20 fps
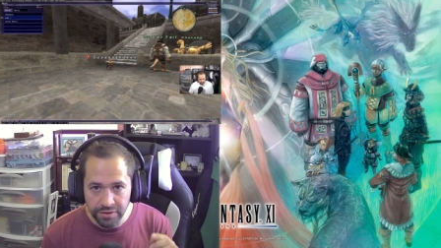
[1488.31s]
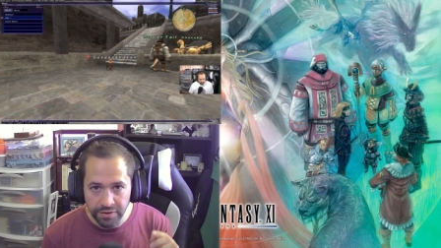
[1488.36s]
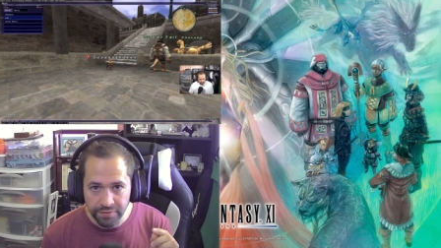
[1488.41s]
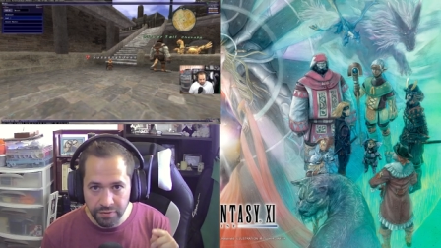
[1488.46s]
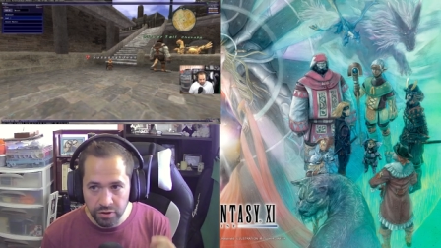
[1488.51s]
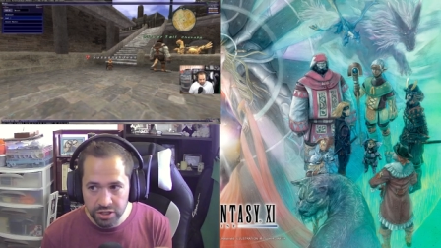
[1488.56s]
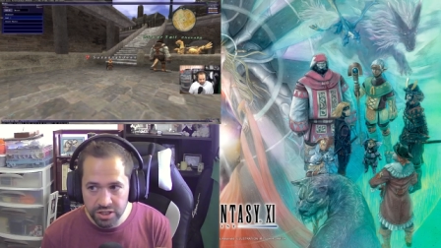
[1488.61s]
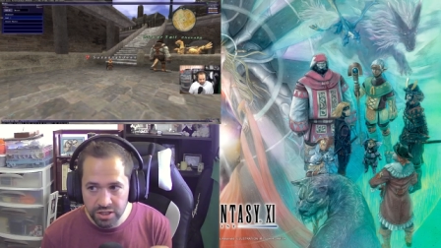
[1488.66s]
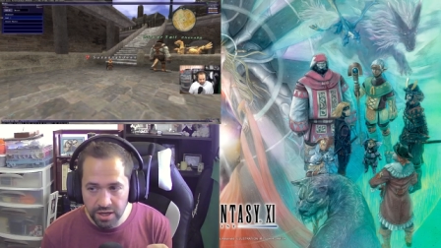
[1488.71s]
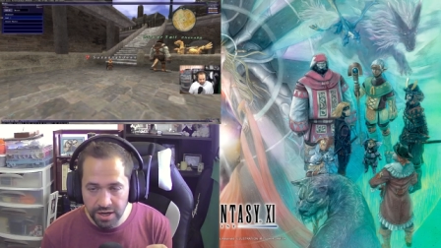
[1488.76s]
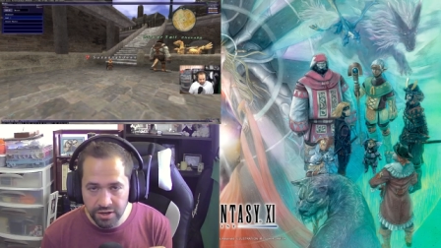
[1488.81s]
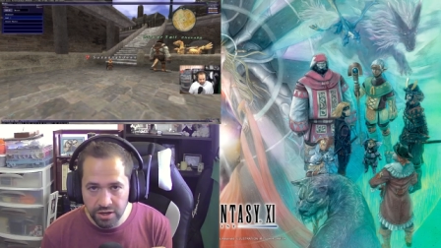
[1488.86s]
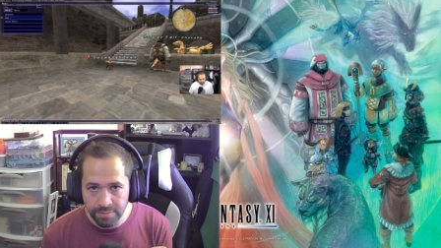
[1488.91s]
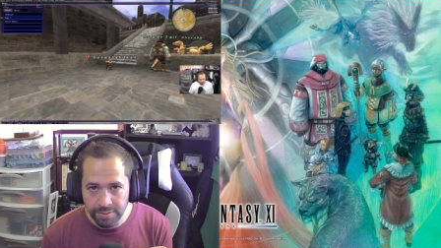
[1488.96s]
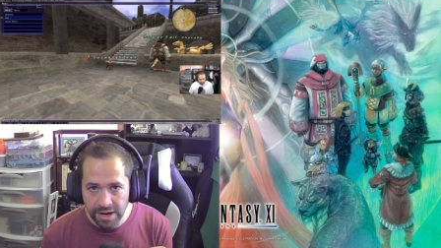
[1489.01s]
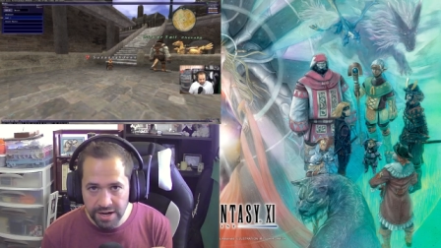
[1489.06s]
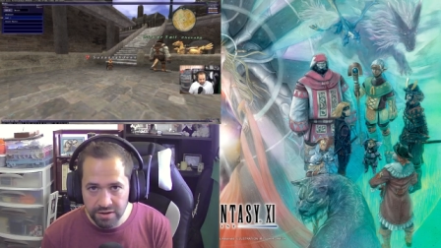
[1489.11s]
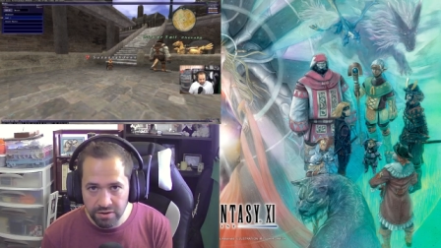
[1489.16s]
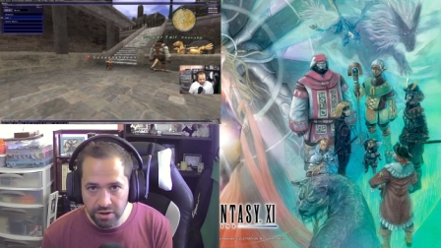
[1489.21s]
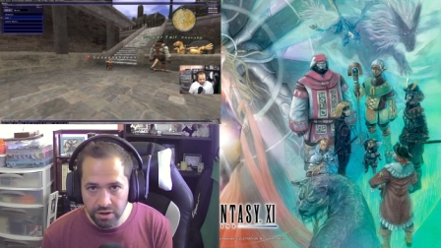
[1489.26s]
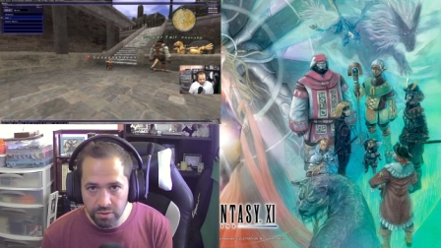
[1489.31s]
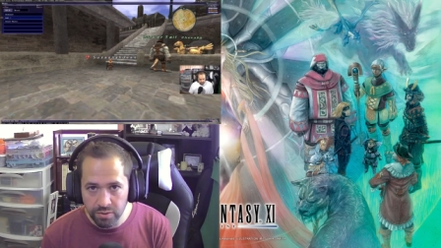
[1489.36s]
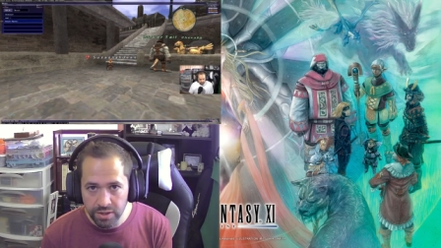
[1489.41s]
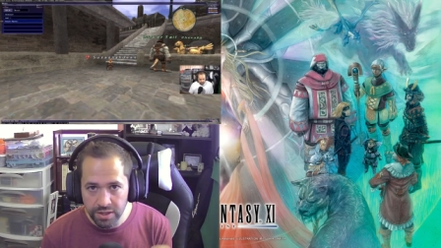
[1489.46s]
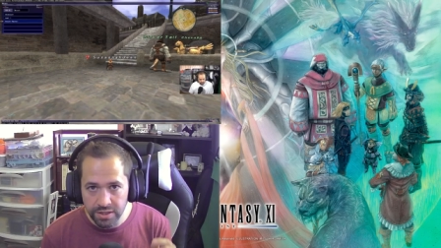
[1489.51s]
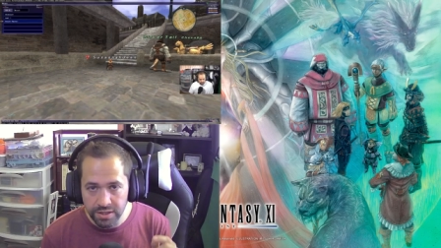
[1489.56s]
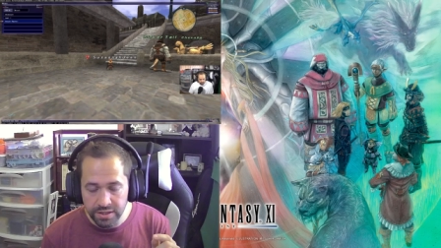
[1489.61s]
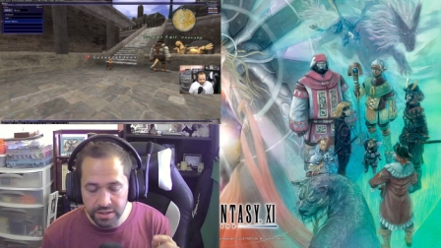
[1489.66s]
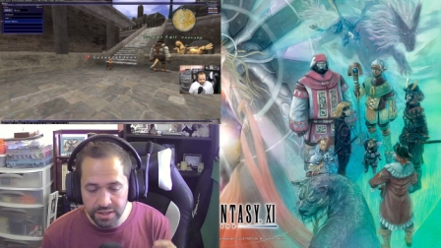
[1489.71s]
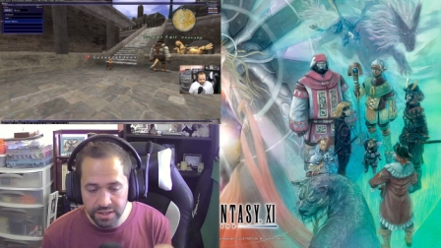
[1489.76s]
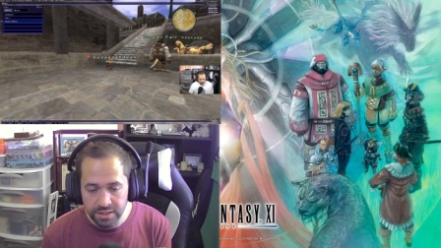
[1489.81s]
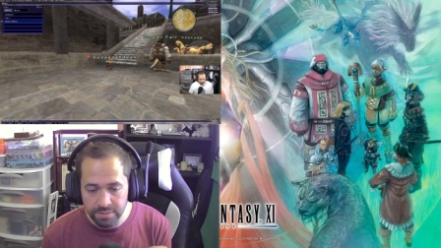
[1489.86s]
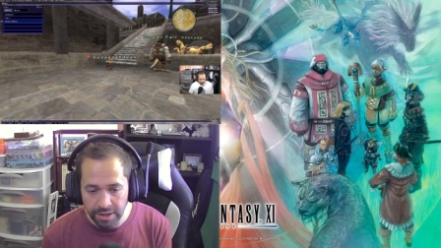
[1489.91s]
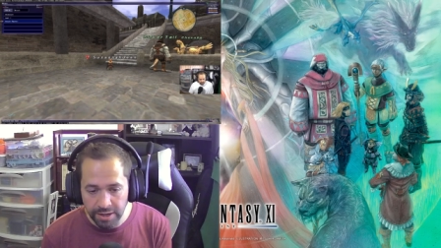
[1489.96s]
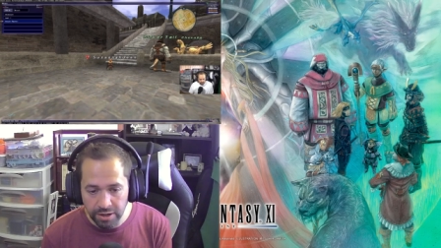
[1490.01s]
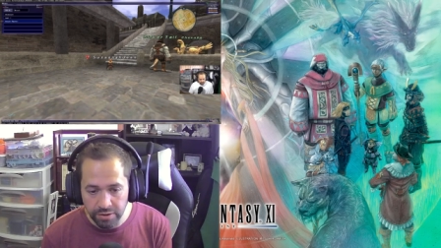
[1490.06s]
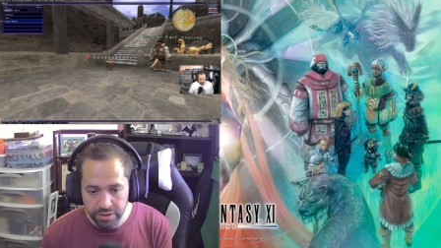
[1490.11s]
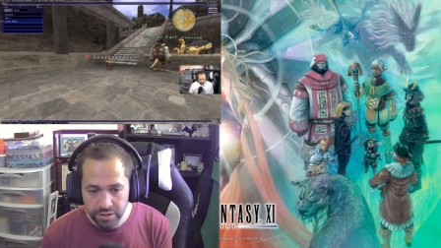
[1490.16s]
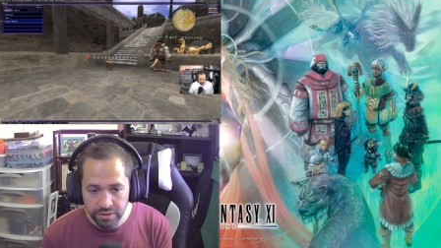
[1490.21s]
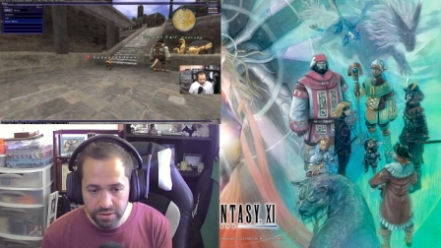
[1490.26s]
the first line of your macro,
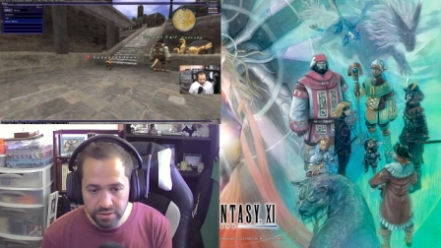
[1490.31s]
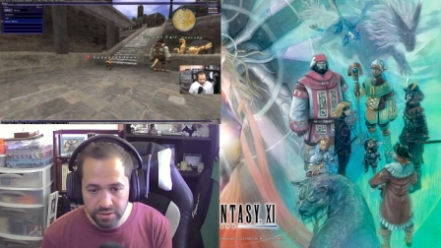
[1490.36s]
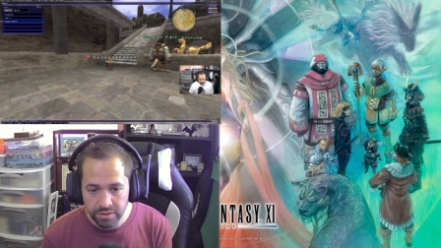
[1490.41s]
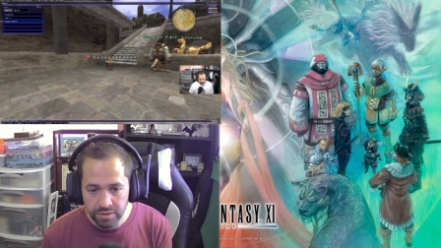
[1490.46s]
dismount.